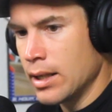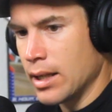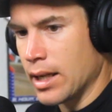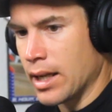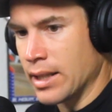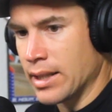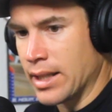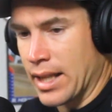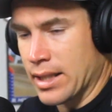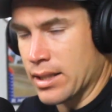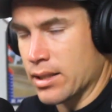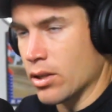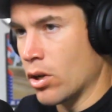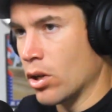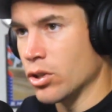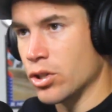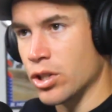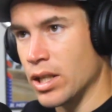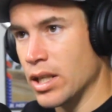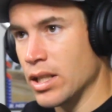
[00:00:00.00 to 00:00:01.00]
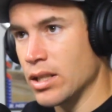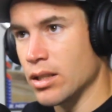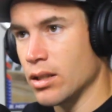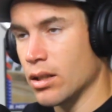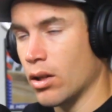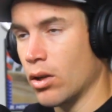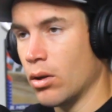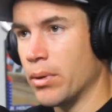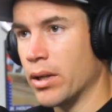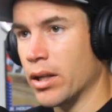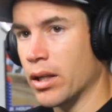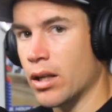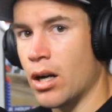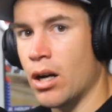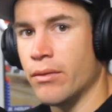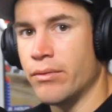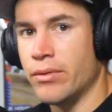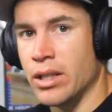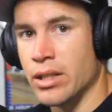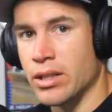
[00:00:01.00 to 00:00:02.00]
that's all she needs is a little bit of
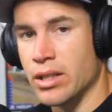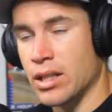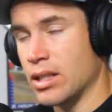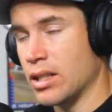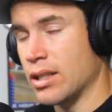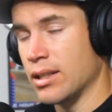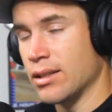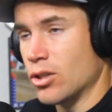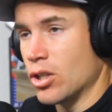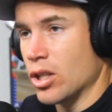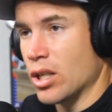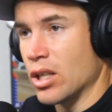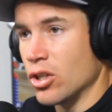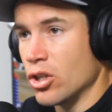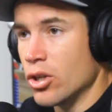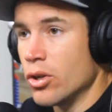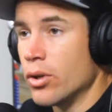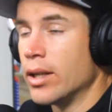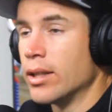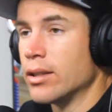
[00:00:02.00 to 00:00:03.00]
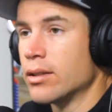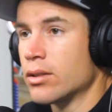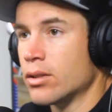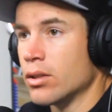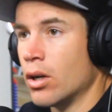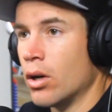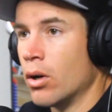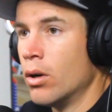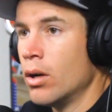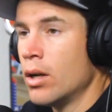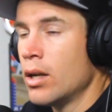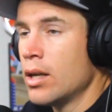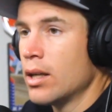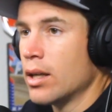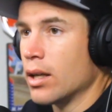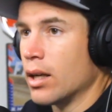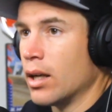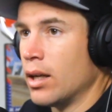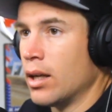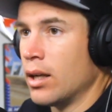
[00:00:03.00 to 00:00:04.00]
confidence, and she can do it. So,
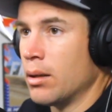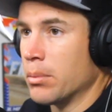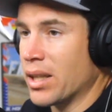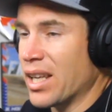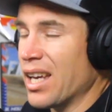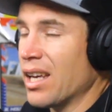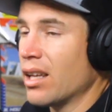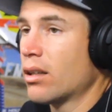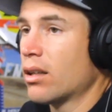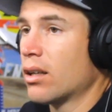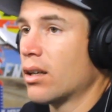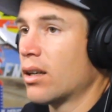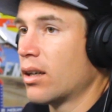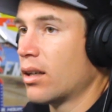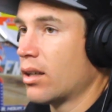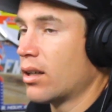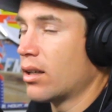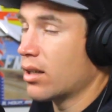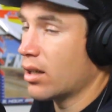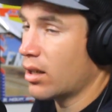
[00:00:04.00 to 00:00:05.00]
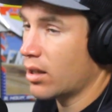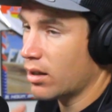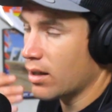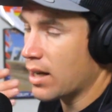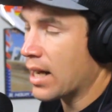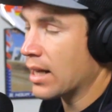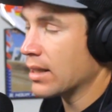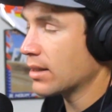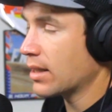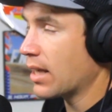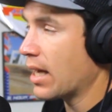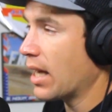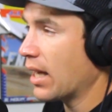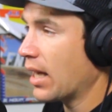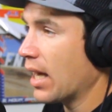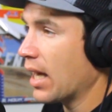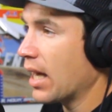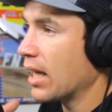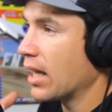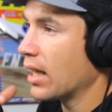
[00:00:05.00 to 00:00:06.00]
again, congrats
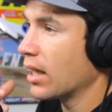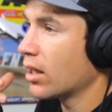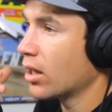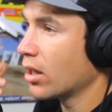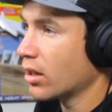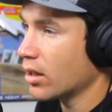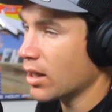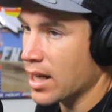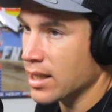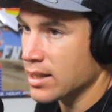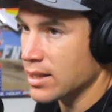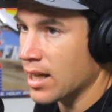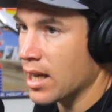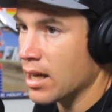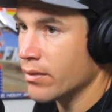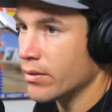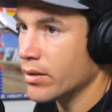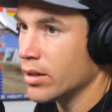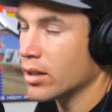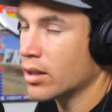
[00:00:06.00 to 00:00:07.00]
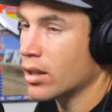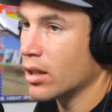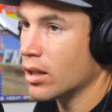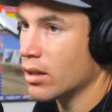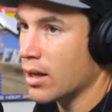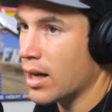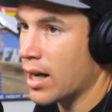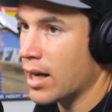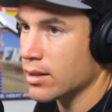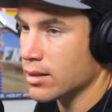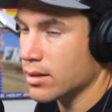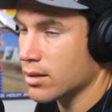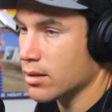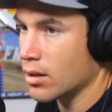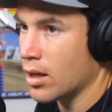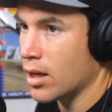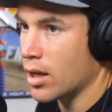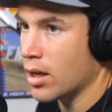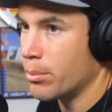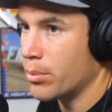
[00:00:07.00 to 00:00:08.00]
KK, congrats Ava, congrats
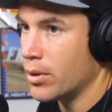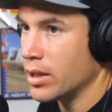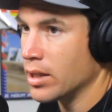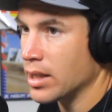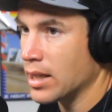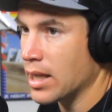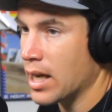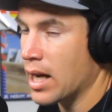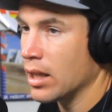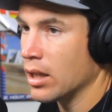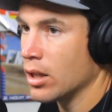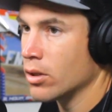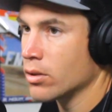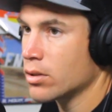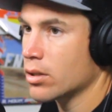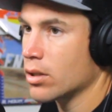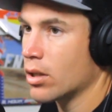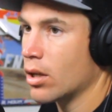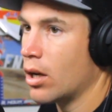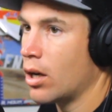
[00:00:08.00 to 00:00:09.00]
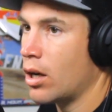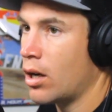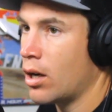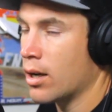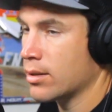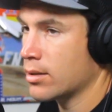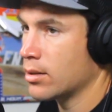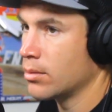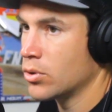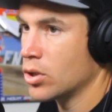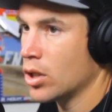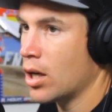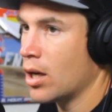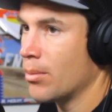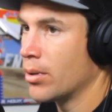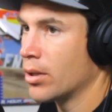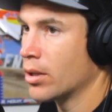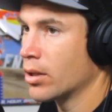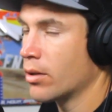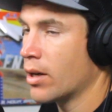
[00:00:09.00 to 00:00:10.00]
Brittany Gallos. Awesome
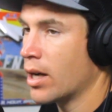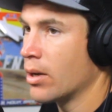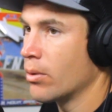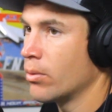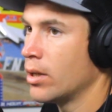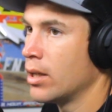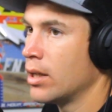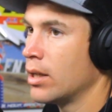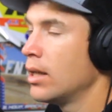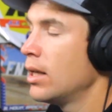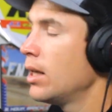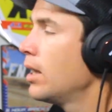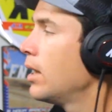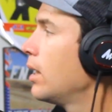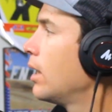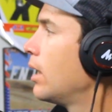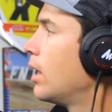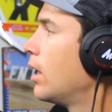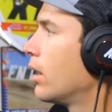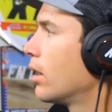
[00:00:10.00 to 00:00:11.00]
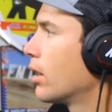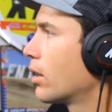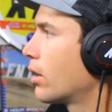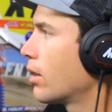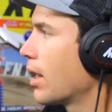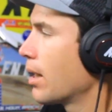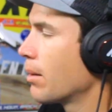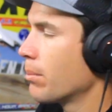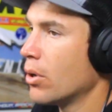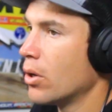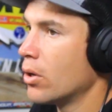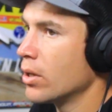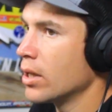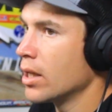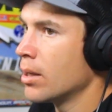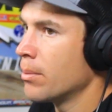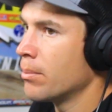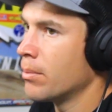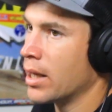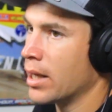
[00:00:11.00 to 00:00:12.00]
job on a great win, great
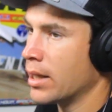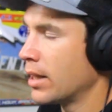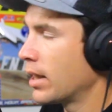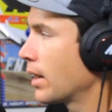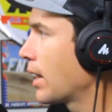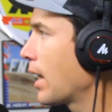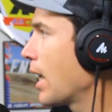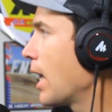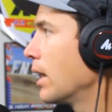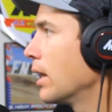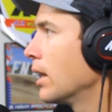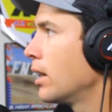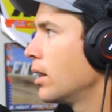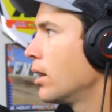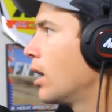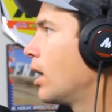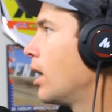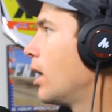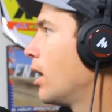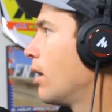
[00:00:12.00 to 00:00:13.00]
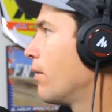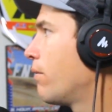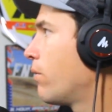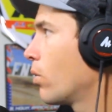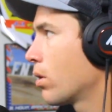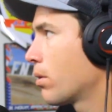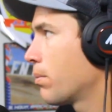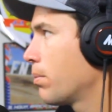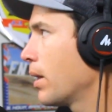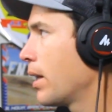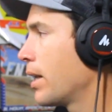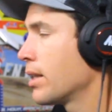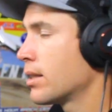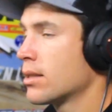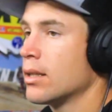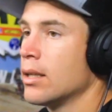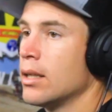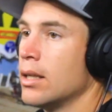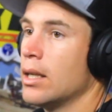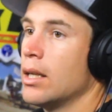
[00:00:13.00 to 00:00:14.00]
podium. And then Caitlin, 4th
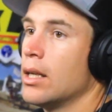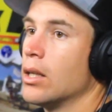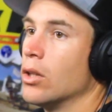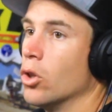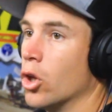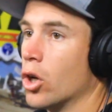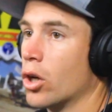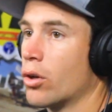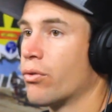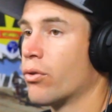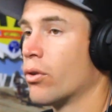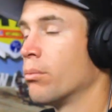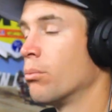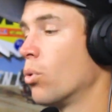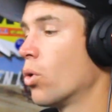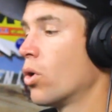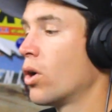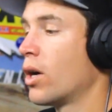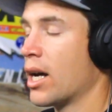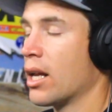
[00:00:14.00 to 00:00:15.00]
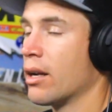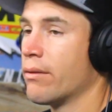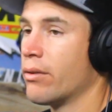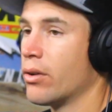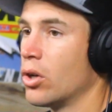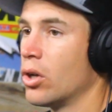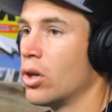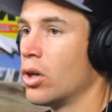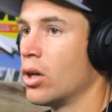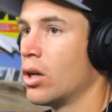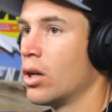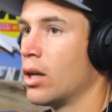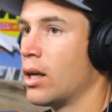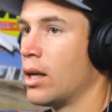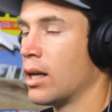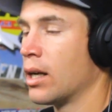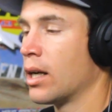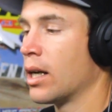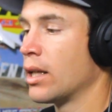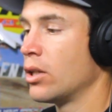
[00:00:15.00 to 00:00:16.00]
place. Look for more out of her.
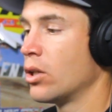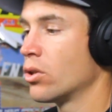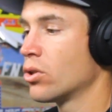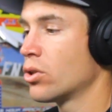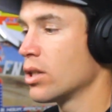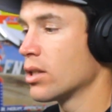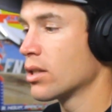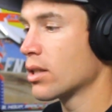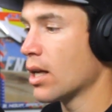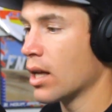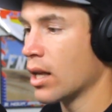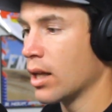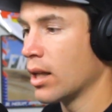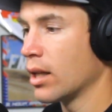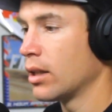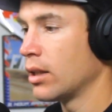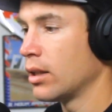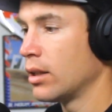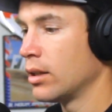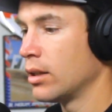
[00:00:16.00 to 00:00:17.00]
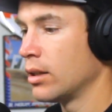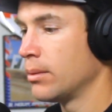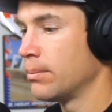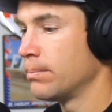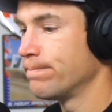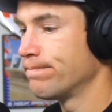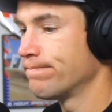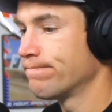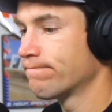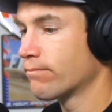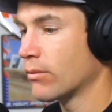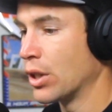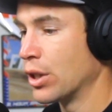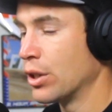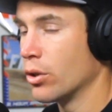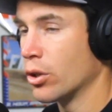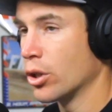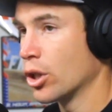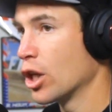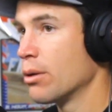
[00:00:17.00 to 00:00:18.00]
I know she's got a
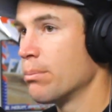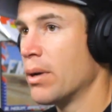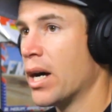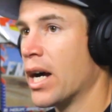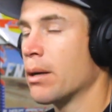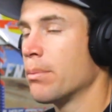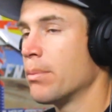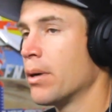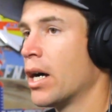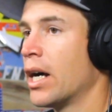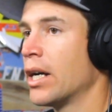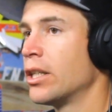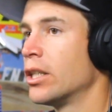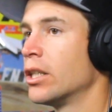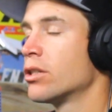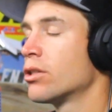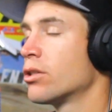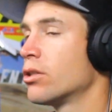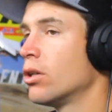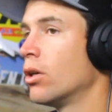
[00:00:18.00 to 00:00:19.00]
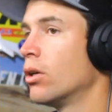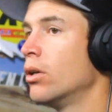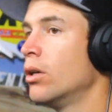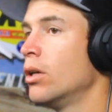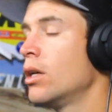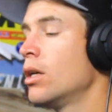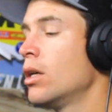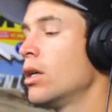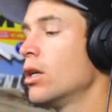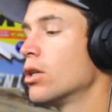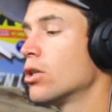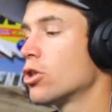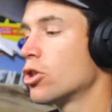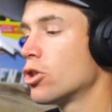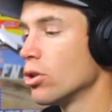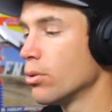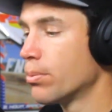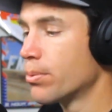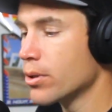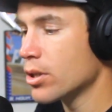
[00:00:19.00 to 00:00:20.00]
good bike behind her. So
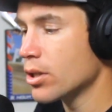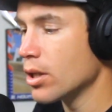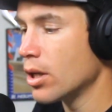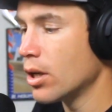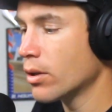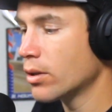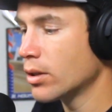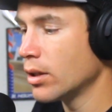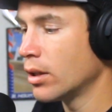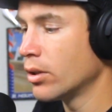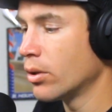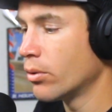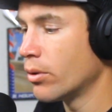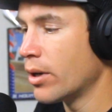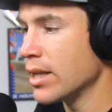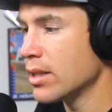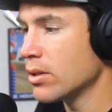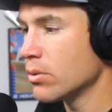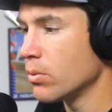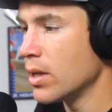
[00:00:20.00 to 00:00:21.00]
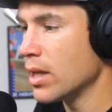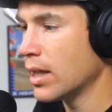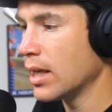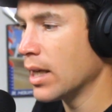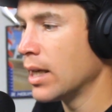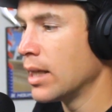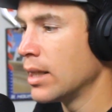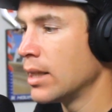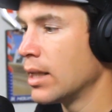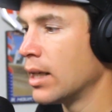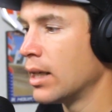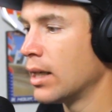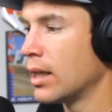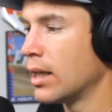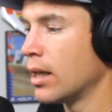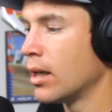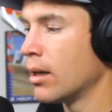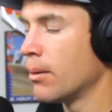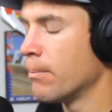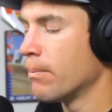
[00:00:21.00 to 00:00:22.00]
super stoked on the race weekend.
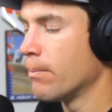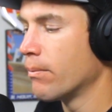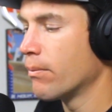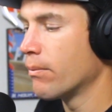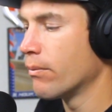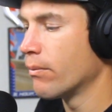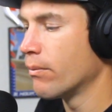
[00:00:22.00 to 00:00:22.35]
And